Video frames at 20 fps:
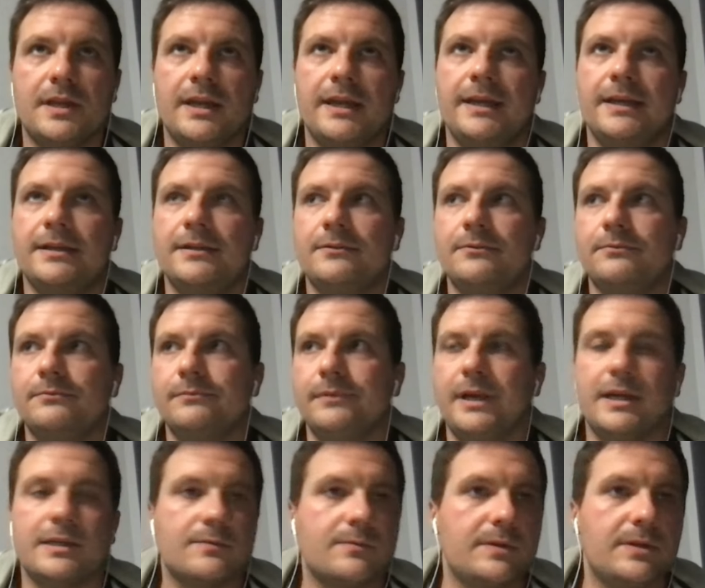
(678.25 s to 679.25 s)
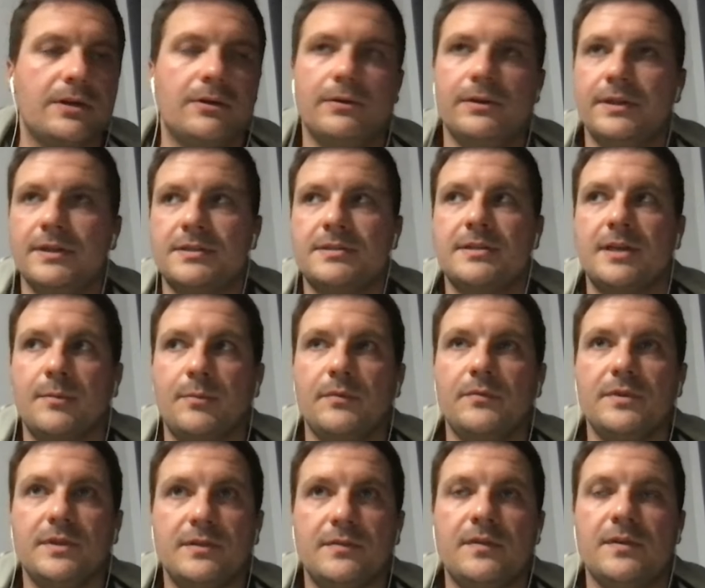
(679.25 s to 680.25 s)
And as we know in this type of
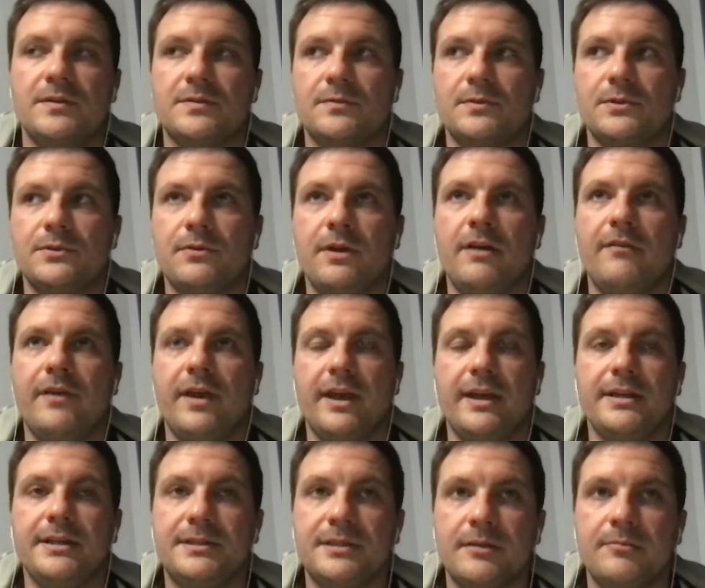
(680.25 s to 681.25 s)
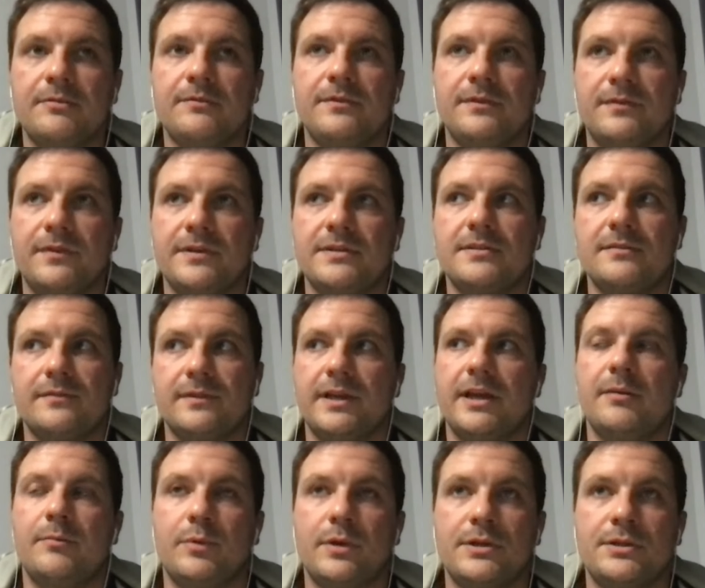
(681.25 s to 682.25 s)
defense, when you have any type of defensive
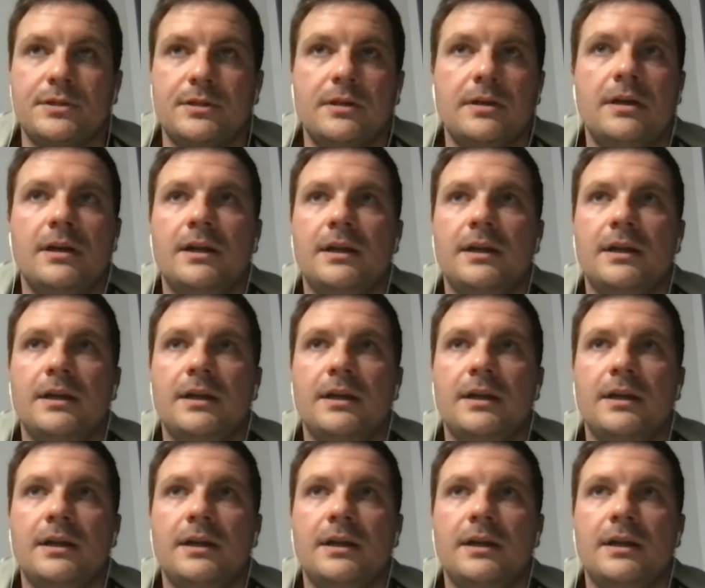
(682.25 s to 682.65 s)
line pressure,